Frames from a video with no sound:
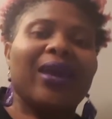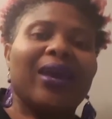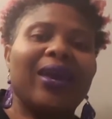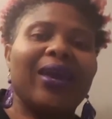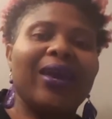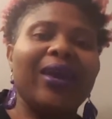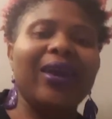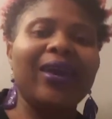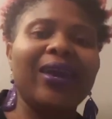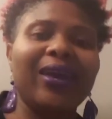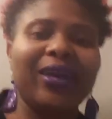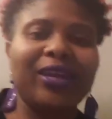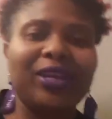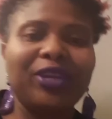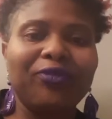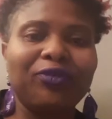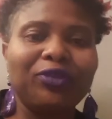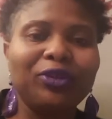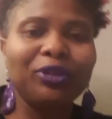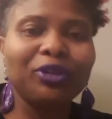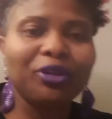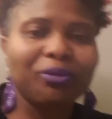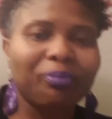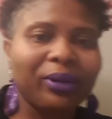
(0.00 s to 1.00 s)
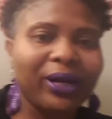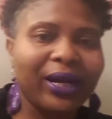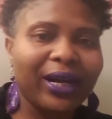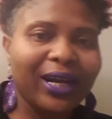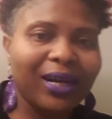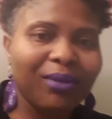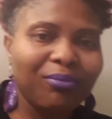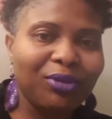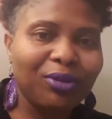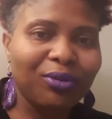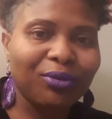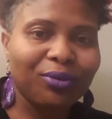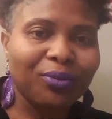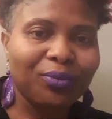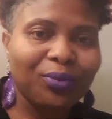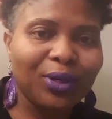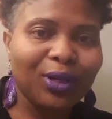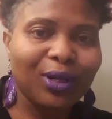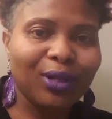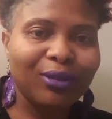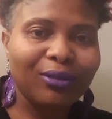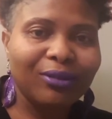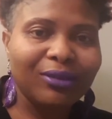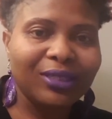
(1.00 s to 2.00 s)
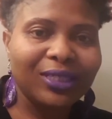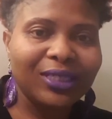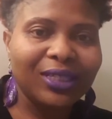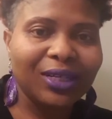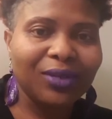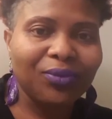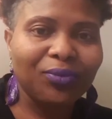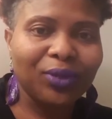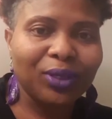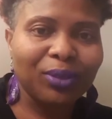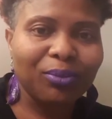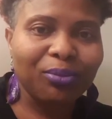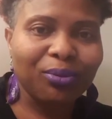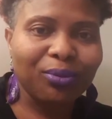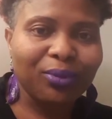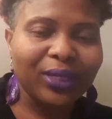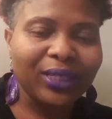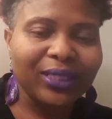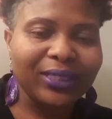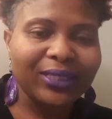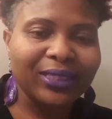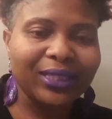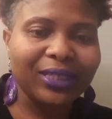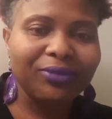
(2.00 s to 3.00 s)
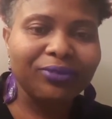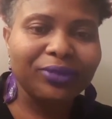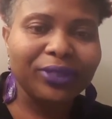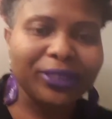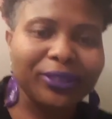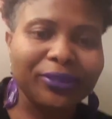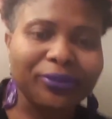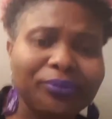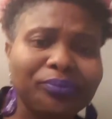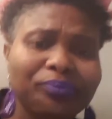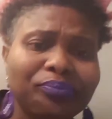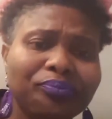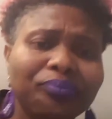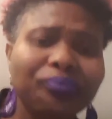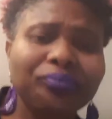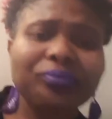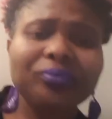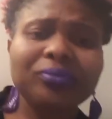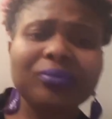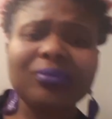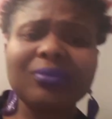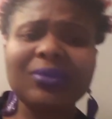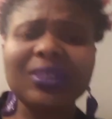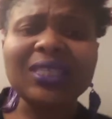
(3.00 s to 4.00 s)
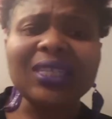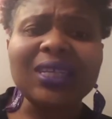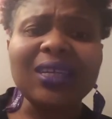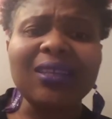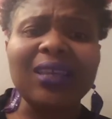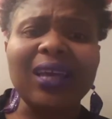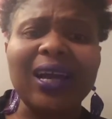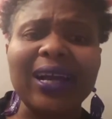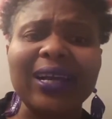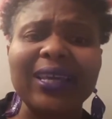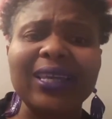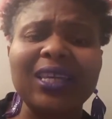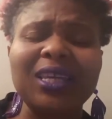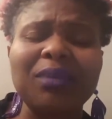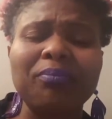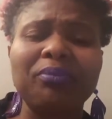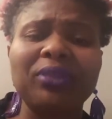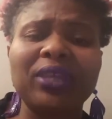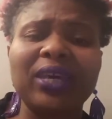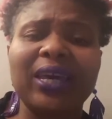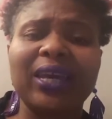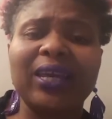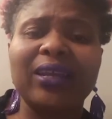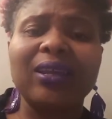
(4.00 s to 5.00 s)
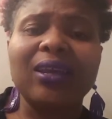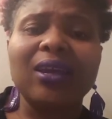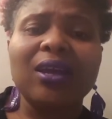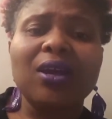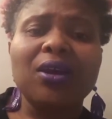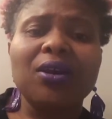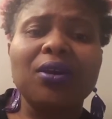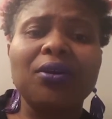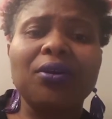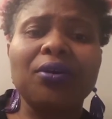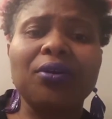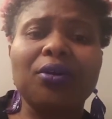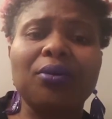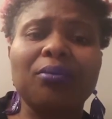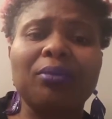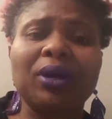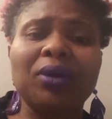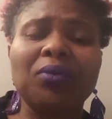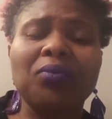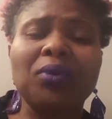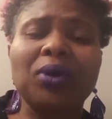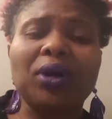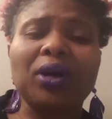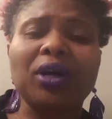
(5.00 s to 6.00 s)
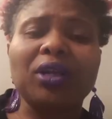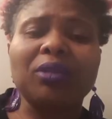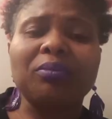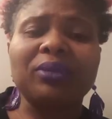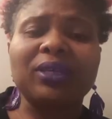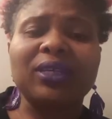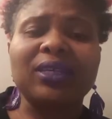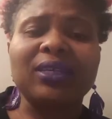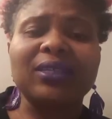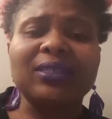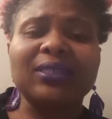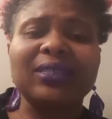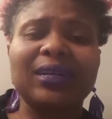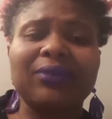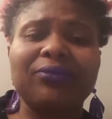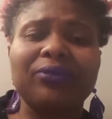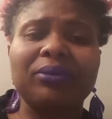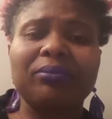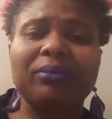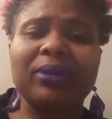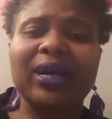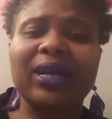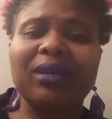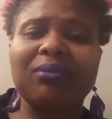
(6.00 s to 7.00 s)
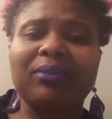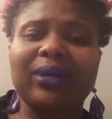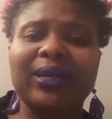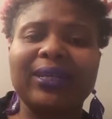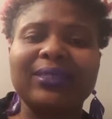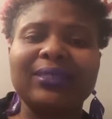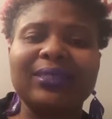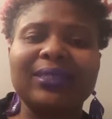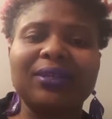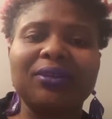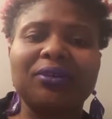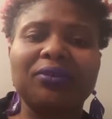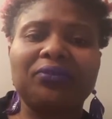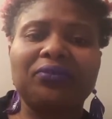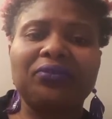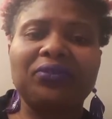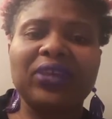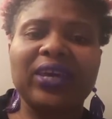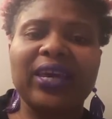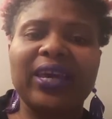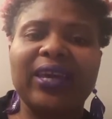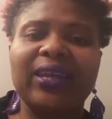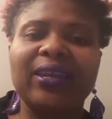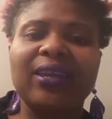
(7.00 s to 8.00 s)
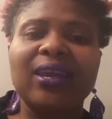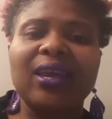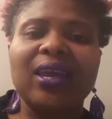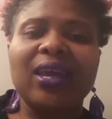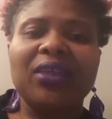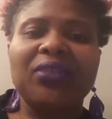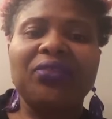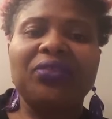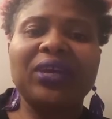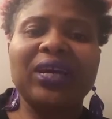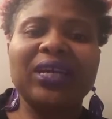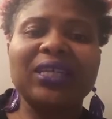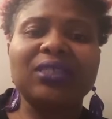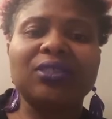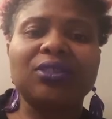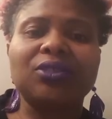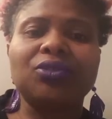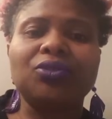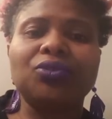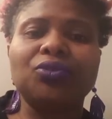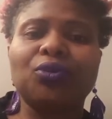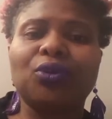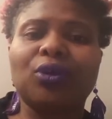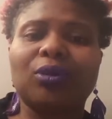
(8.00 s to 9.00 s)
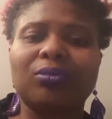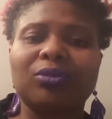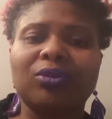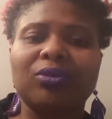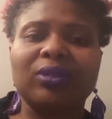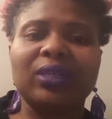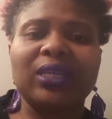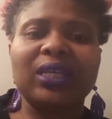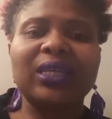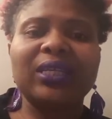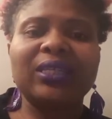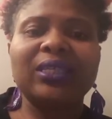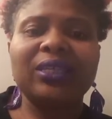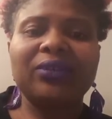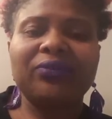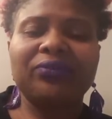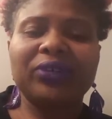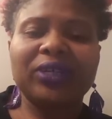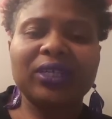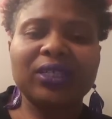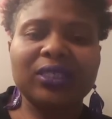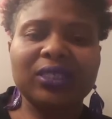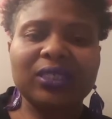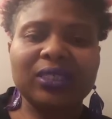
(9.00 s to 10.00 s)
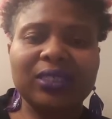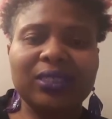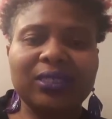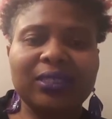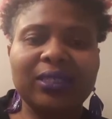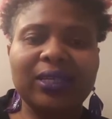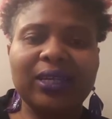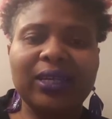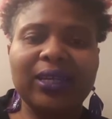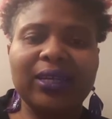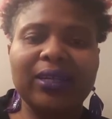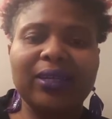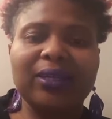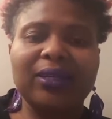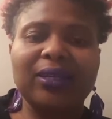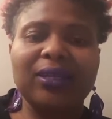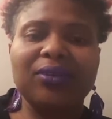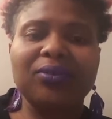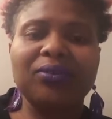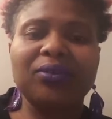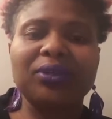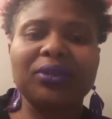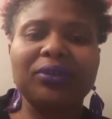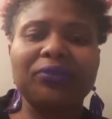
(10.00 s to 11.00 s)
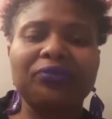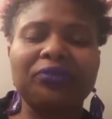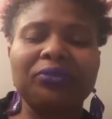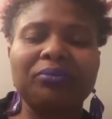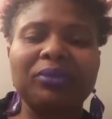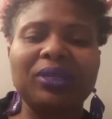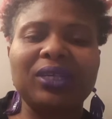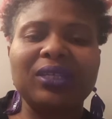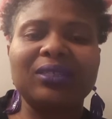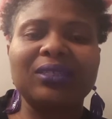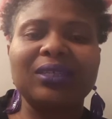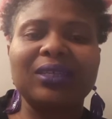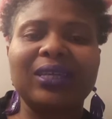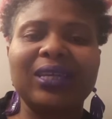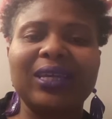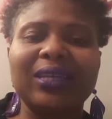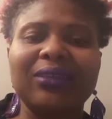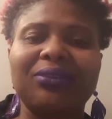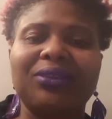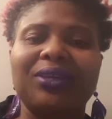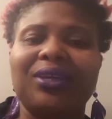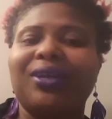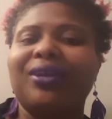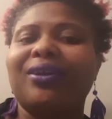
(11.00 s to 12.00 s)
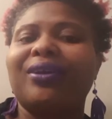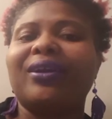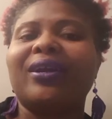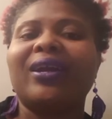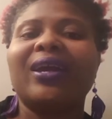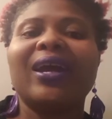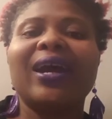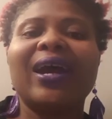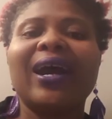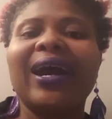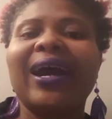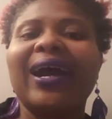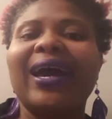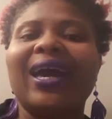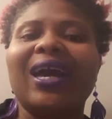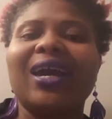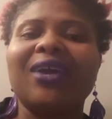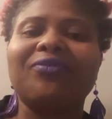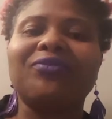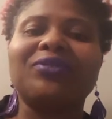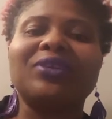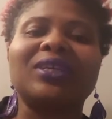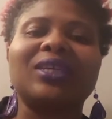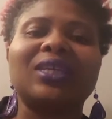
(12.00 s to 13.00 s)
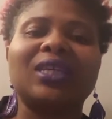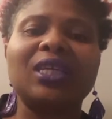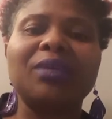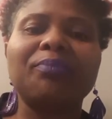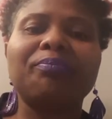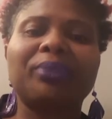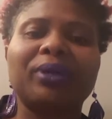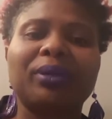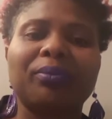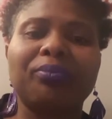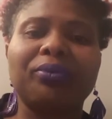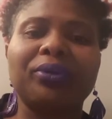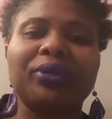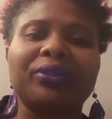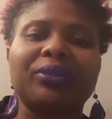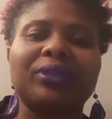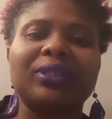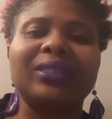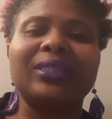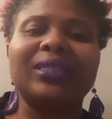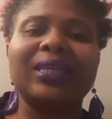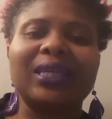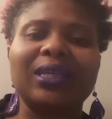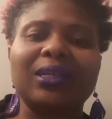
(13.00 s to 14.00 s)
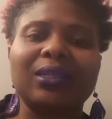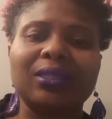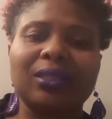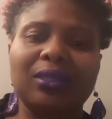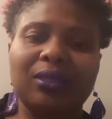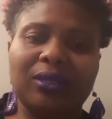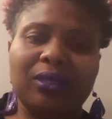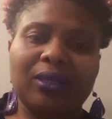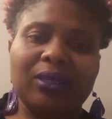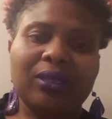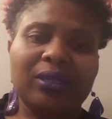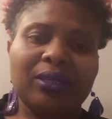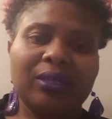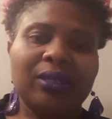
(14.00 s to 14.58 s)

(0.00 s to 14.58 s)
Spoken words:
and if you look behind me on the wall, you see that 1.0. I keep that on my wall because I remind myself that that's normal kidney function. And in order for me to get there, I have to keep up with daily